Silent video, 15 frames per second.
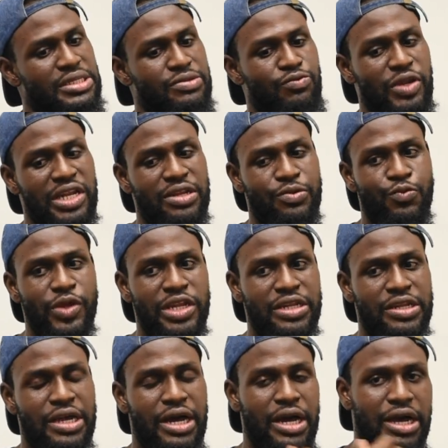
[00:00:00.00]

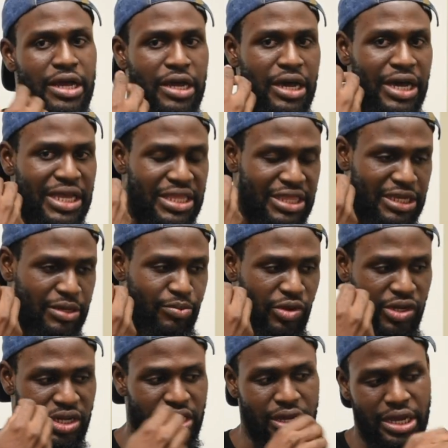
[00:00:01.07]
when I think about it,